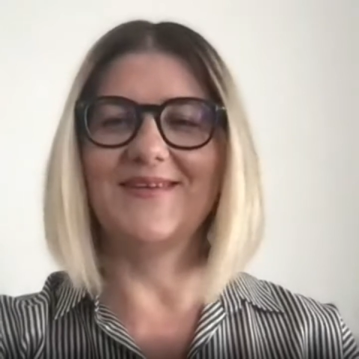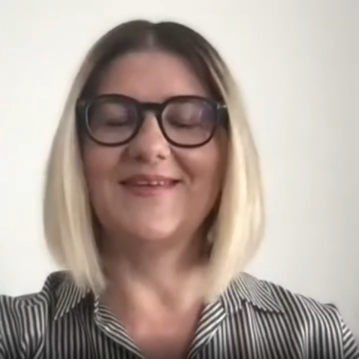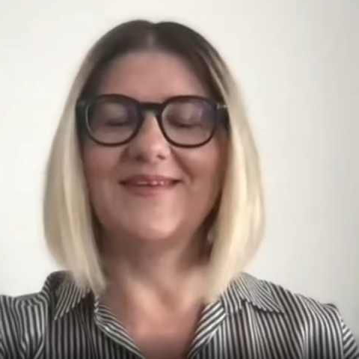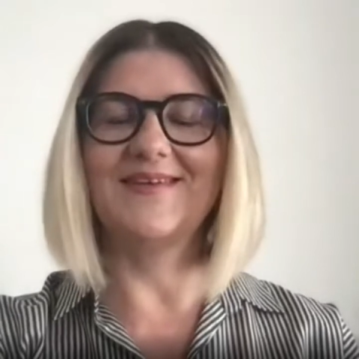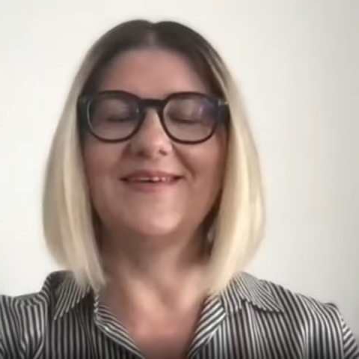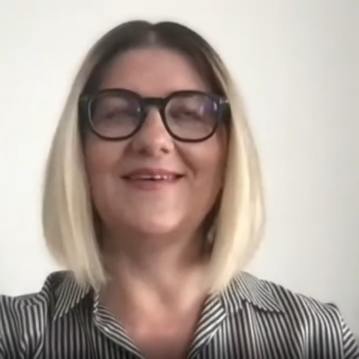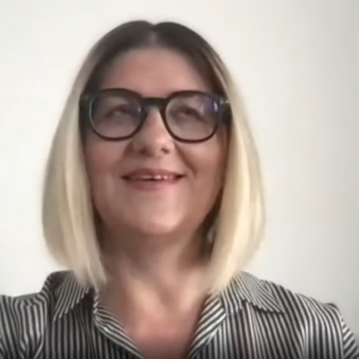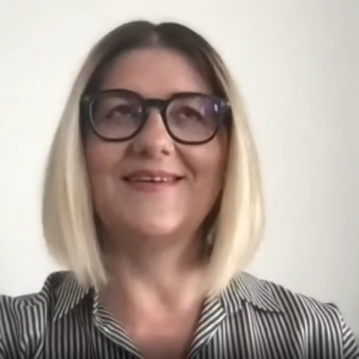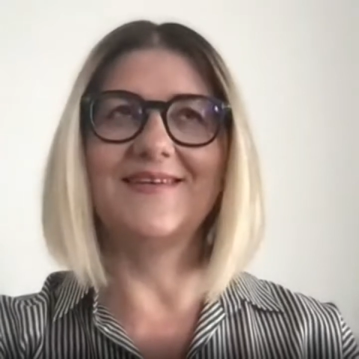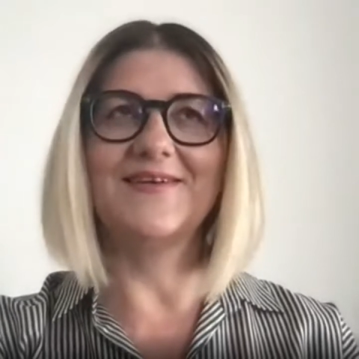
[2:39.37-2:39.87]

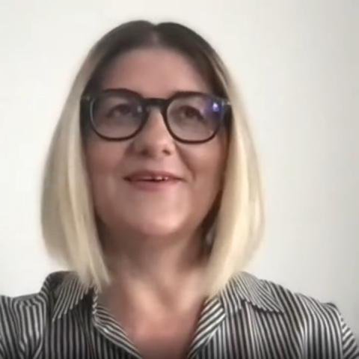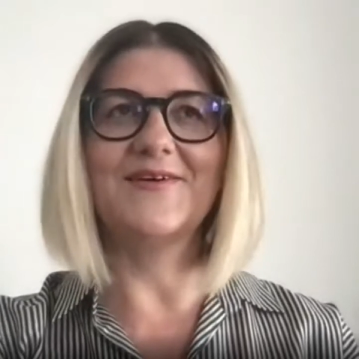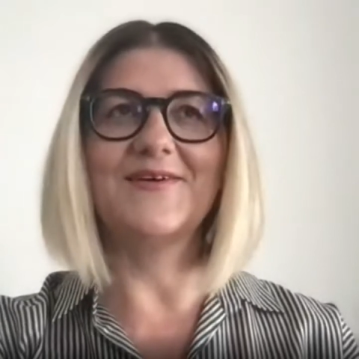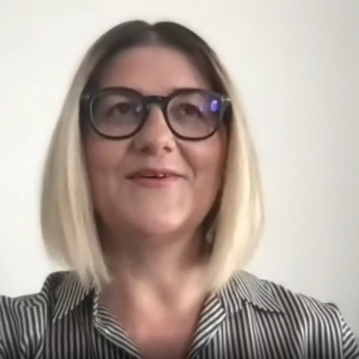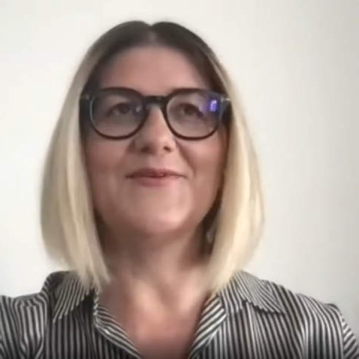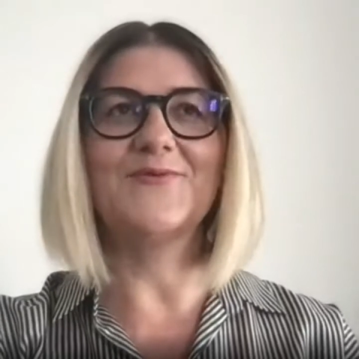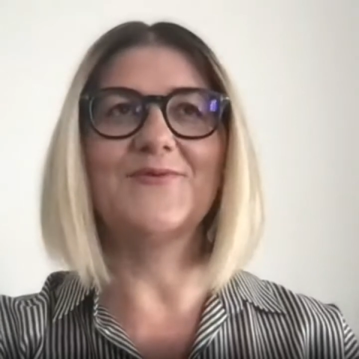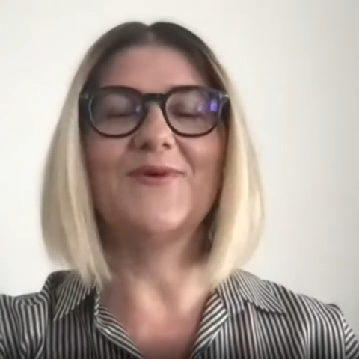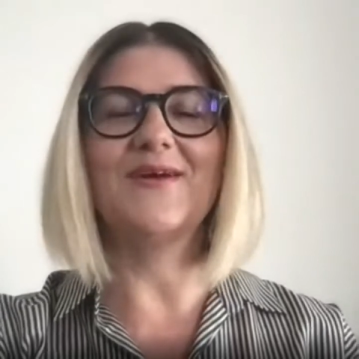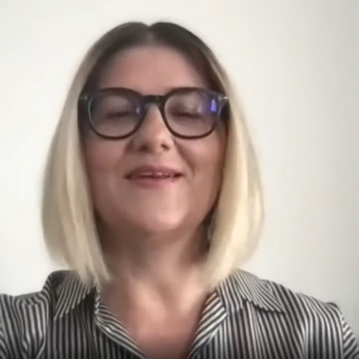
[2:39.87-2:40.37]
the
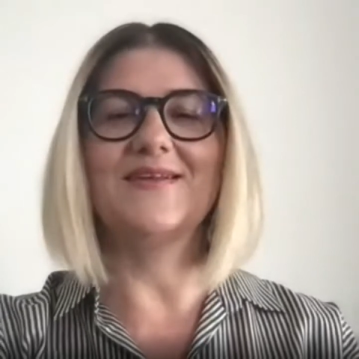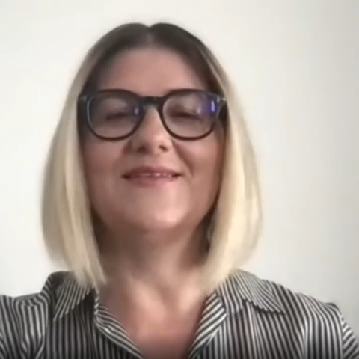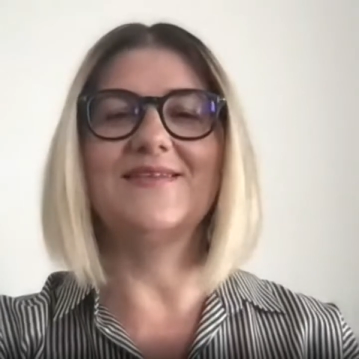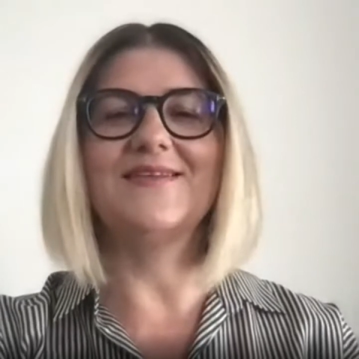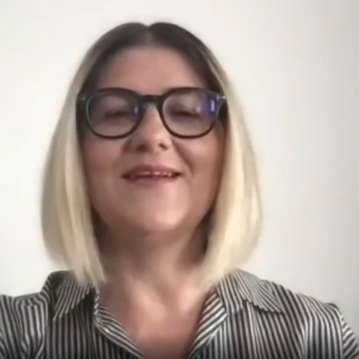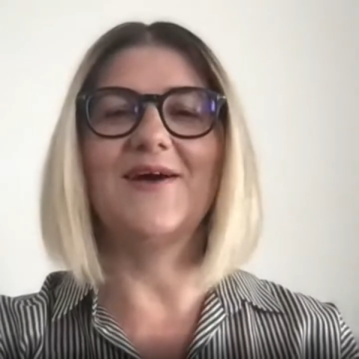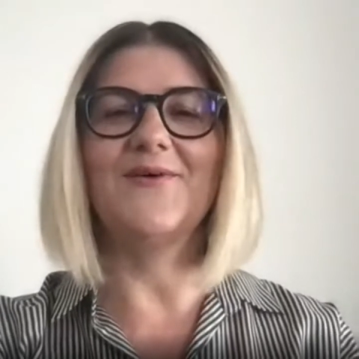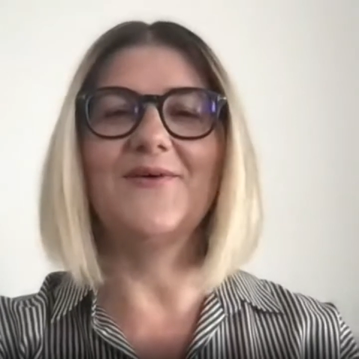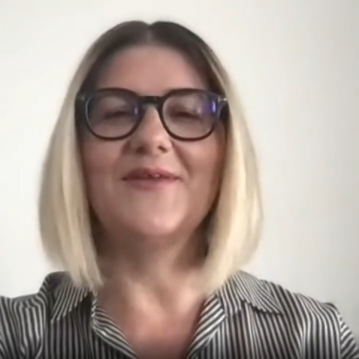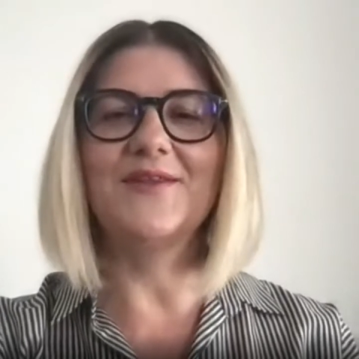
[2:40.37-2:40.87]
current one is
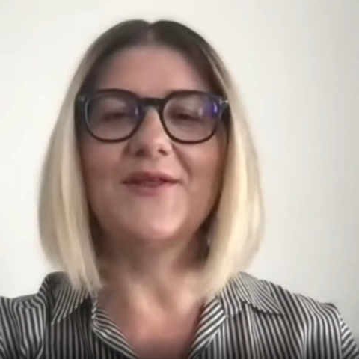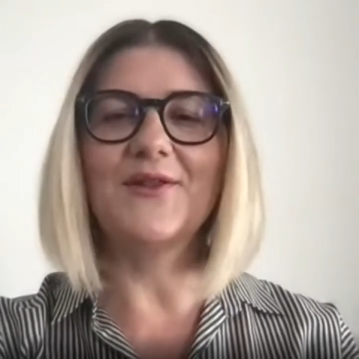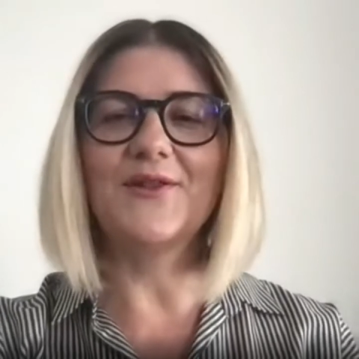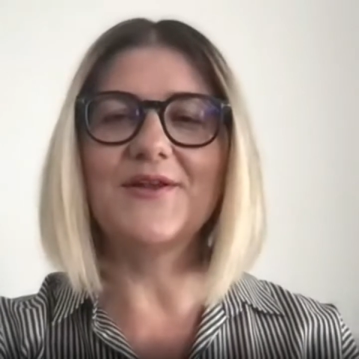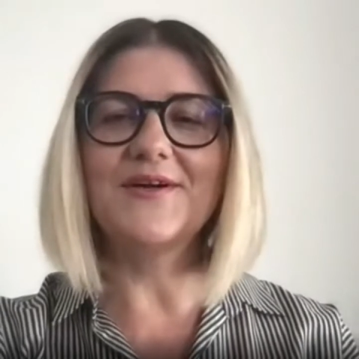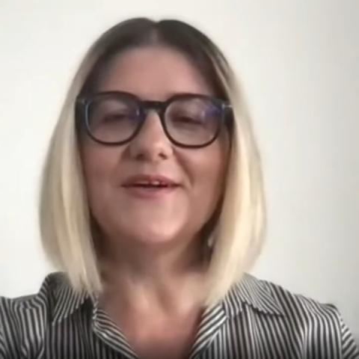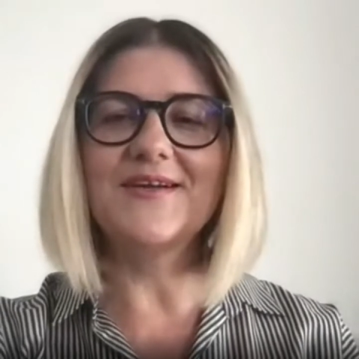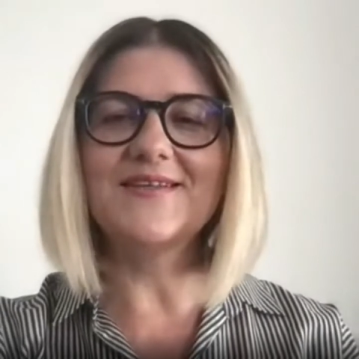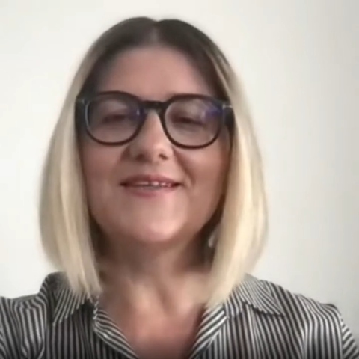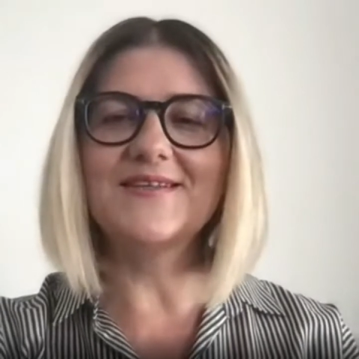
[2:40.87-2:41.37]
now in the
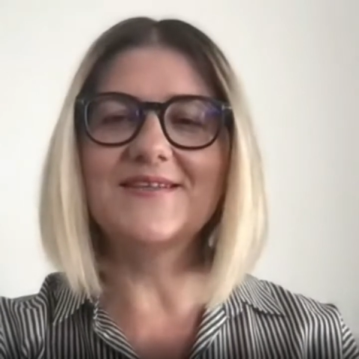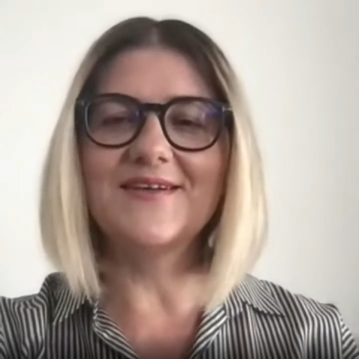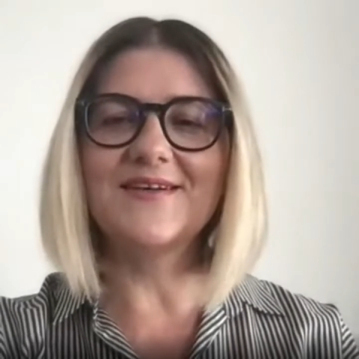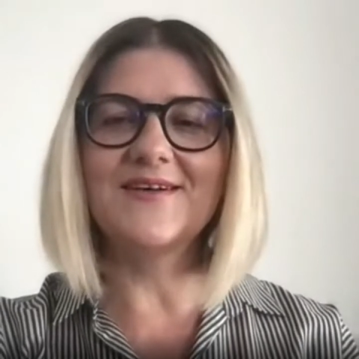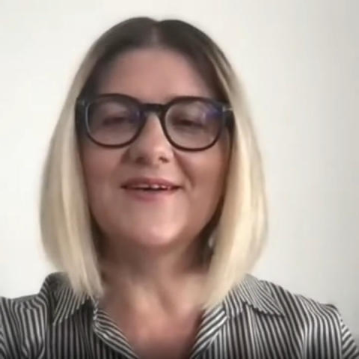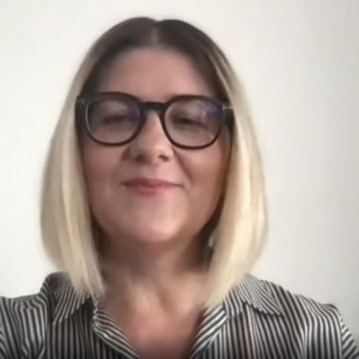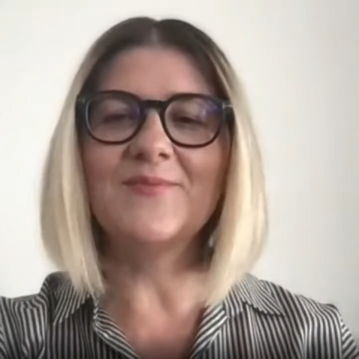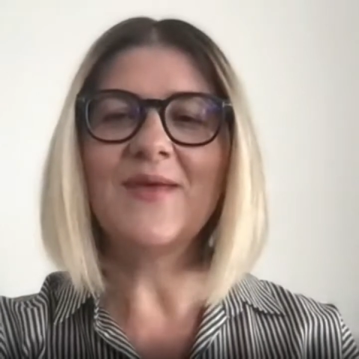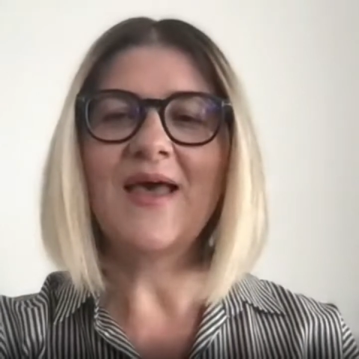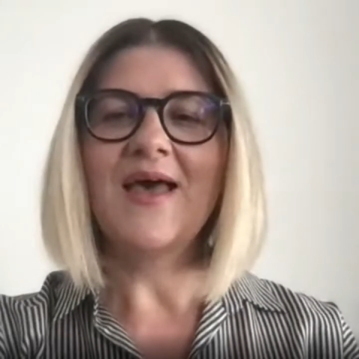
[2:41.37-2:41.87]
third
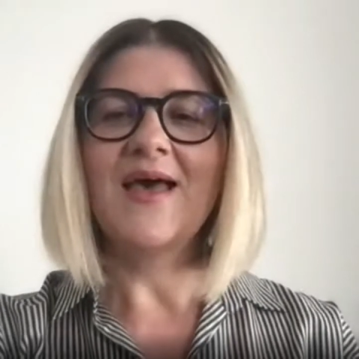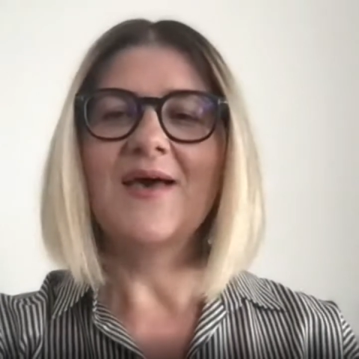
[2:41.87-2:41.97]
term.